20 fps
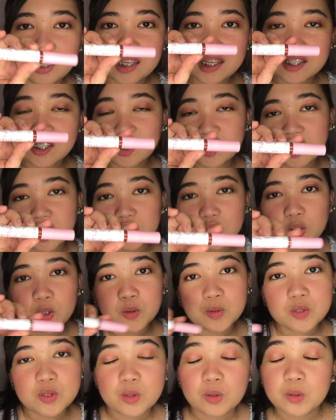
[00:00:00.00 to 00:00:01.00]

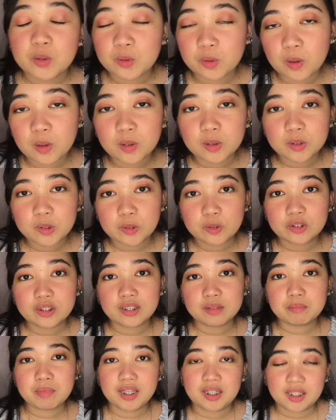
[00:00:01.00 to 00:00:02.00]
IShtory. So, you all know
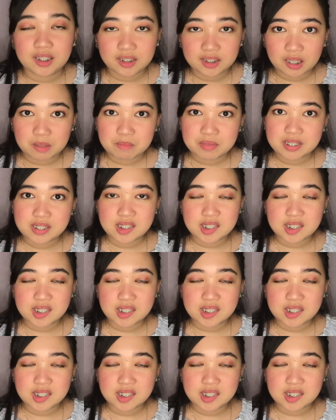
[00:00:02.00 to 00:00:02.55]
that my nickname is